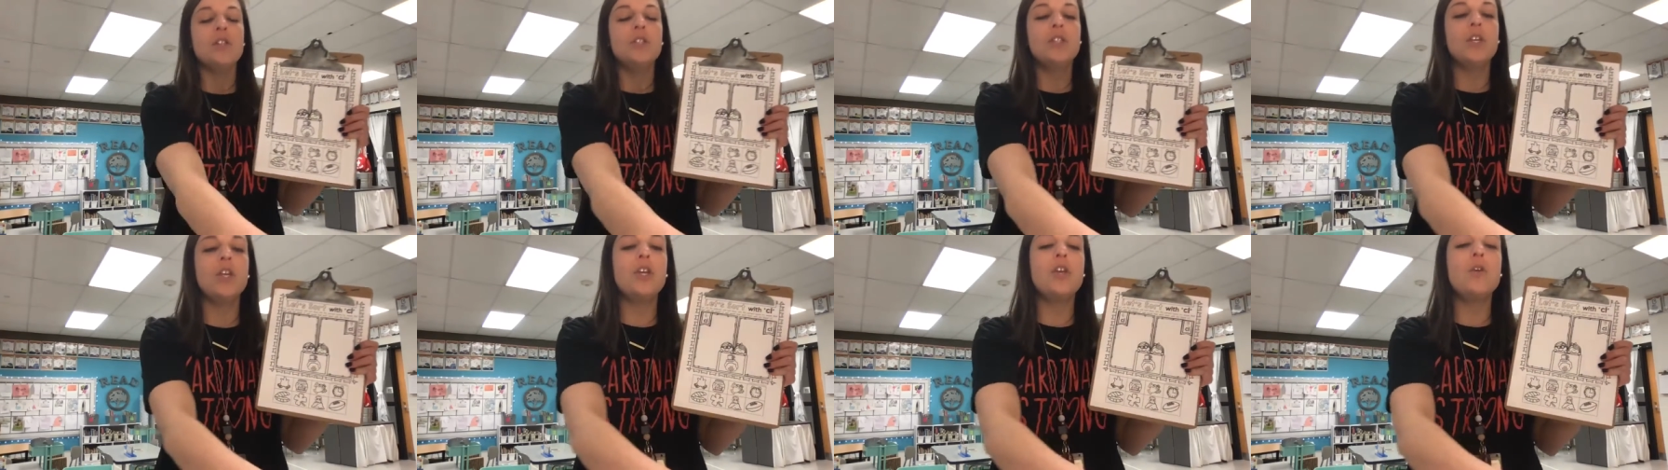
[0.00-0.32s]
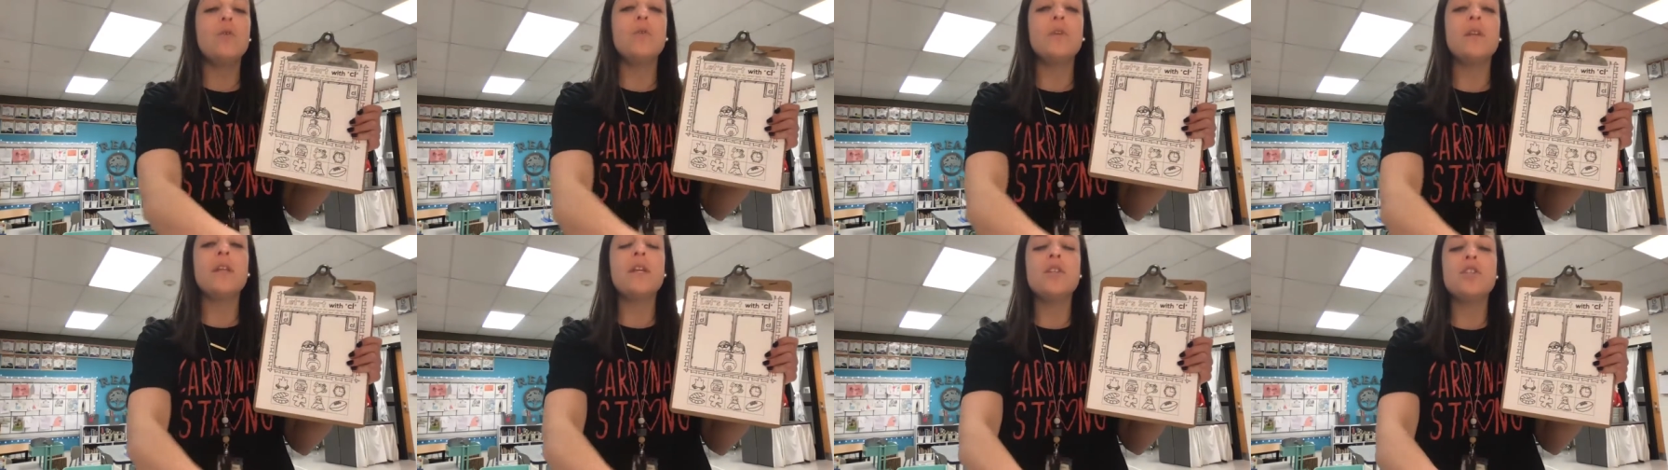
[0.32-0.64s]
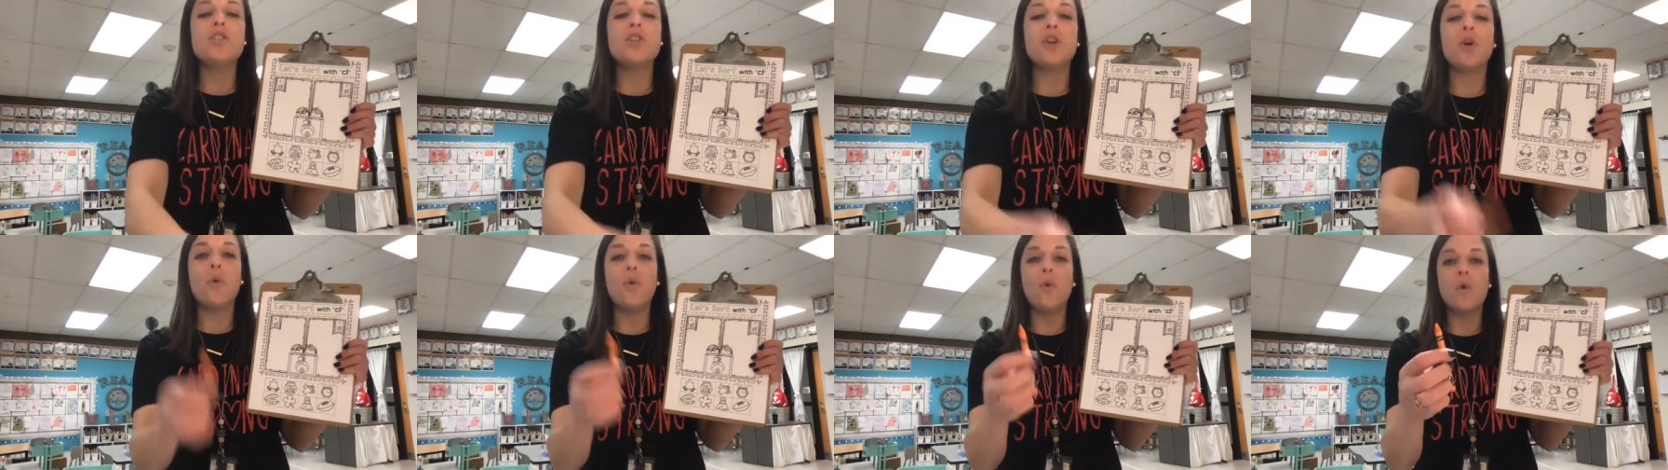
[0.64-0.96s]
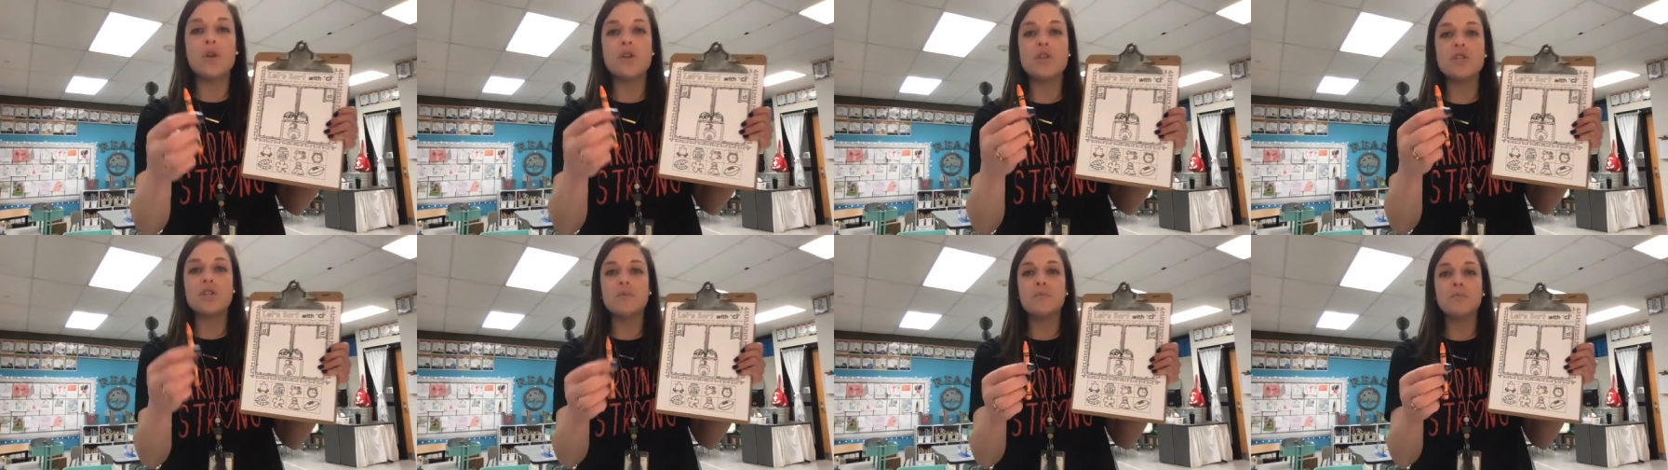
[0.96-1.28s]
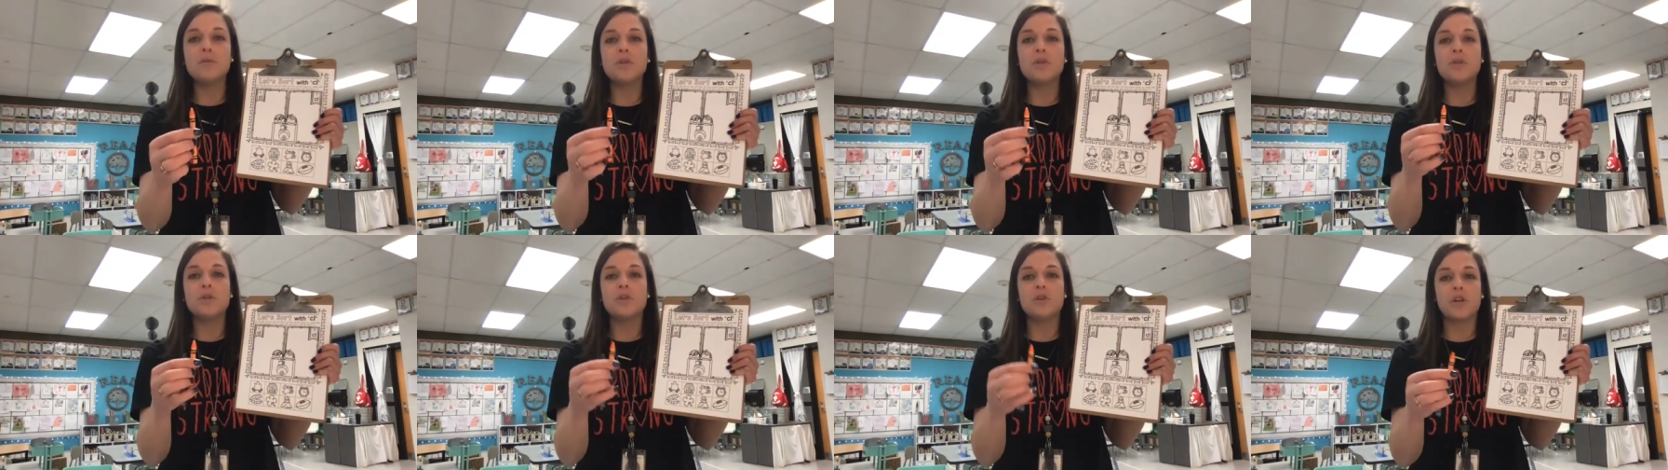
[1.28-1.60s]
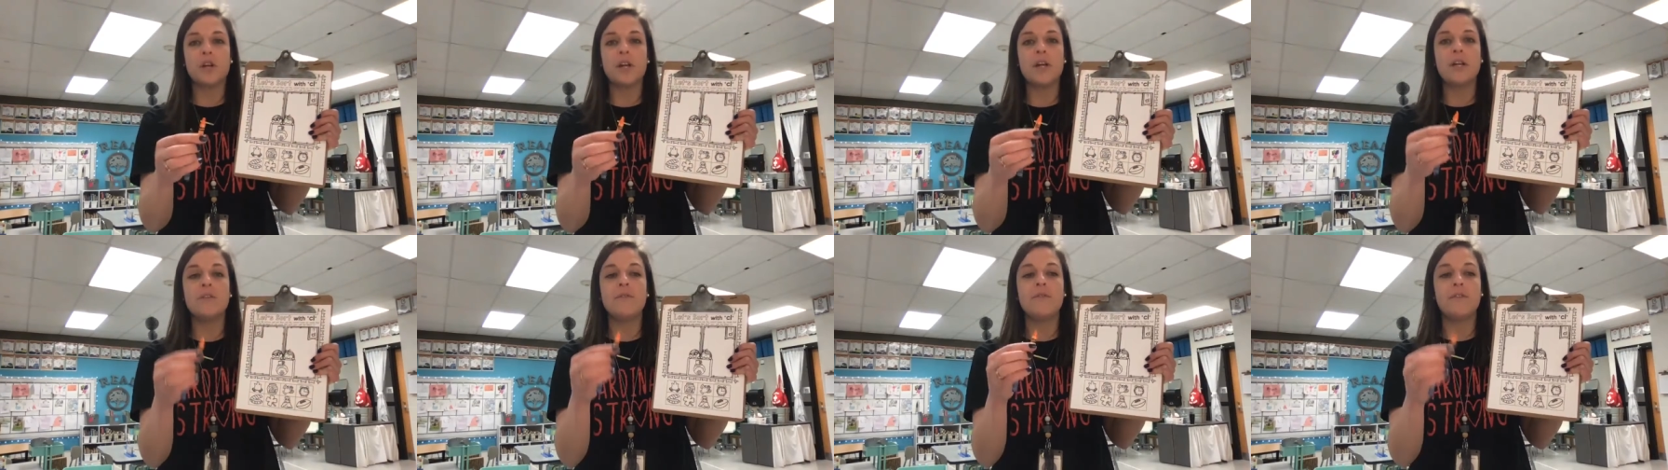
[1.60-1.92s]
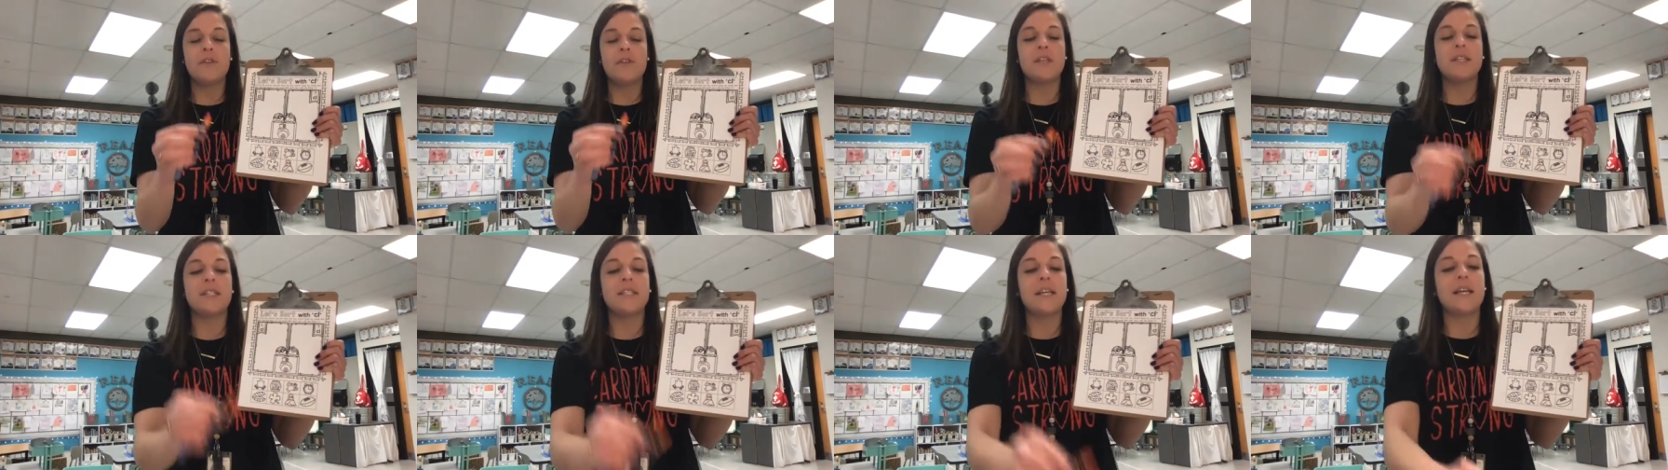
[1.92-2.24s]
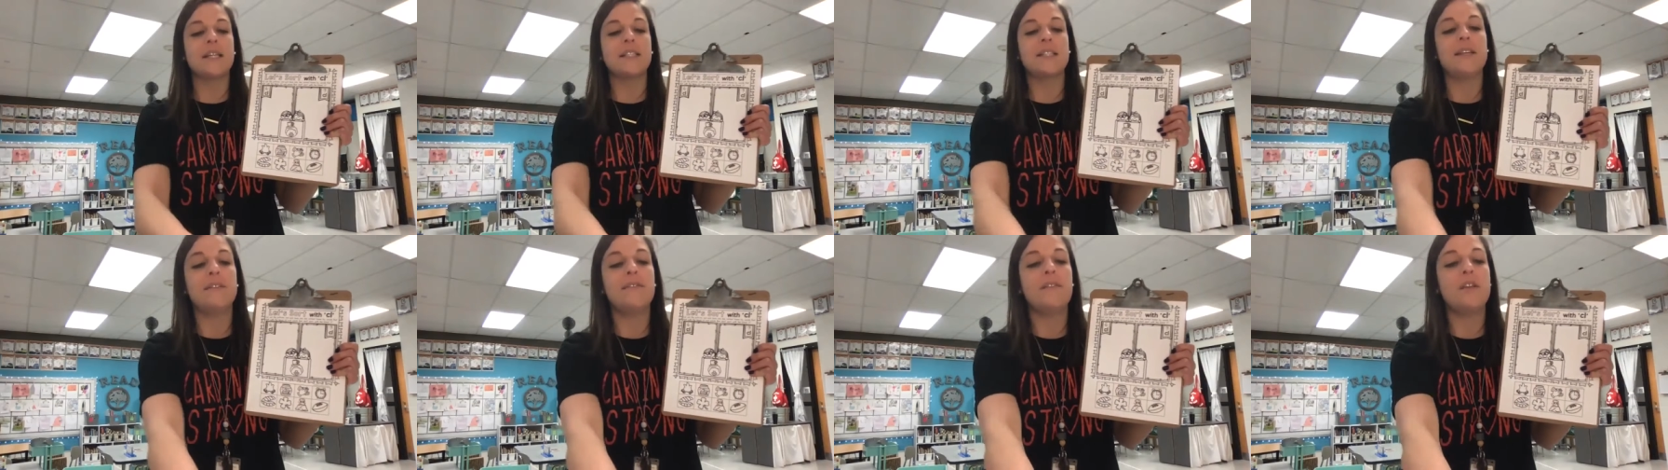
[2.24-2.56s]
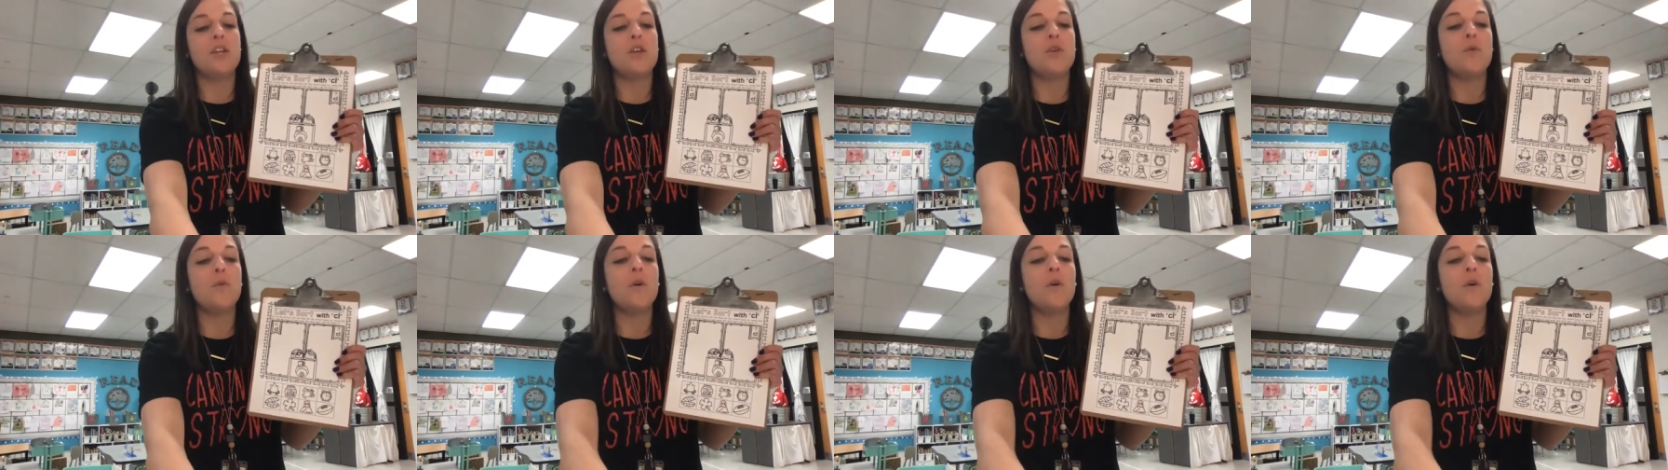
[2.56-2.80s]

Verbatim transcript: So you'll need your orange and blue crayon for this activity.